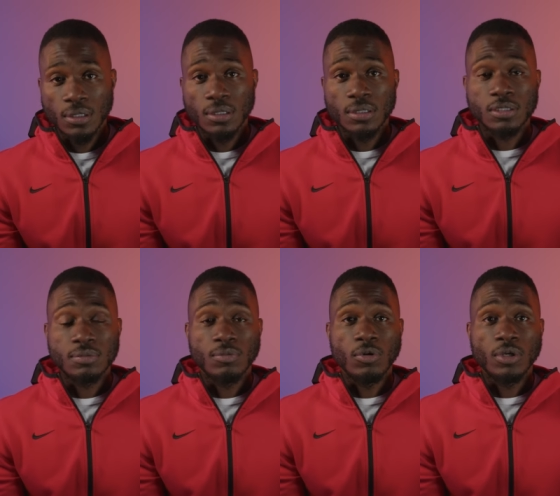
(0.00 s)
This
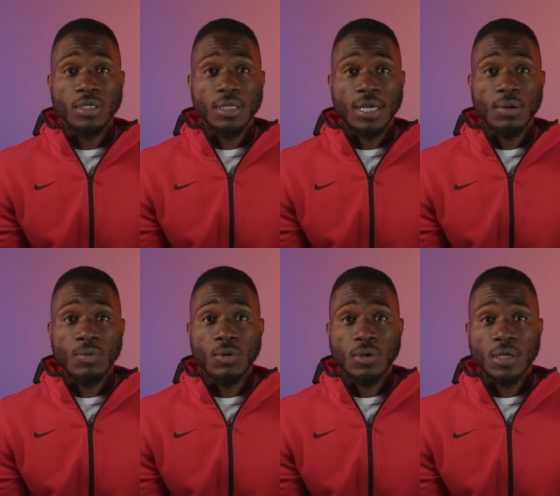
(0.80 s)
morning, I
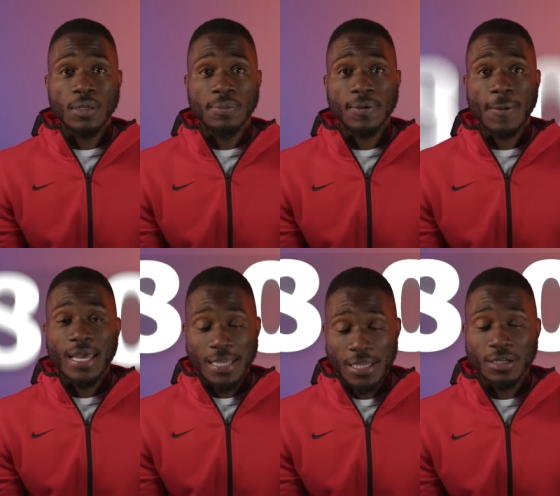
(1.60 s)
woke up
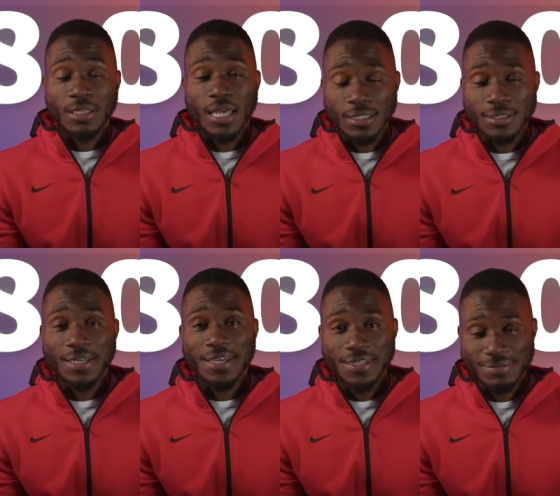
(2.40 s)
at 8 o'clock
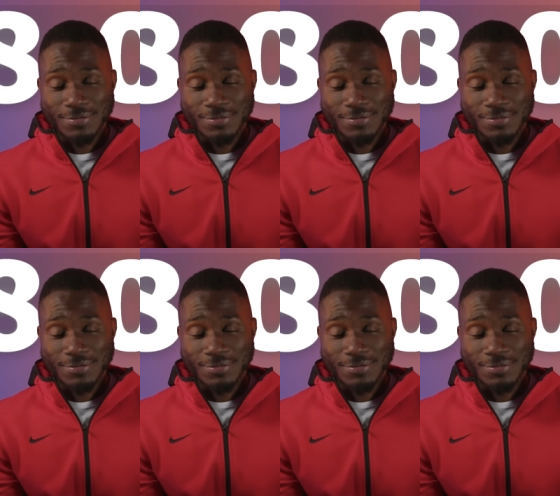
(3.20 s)
today.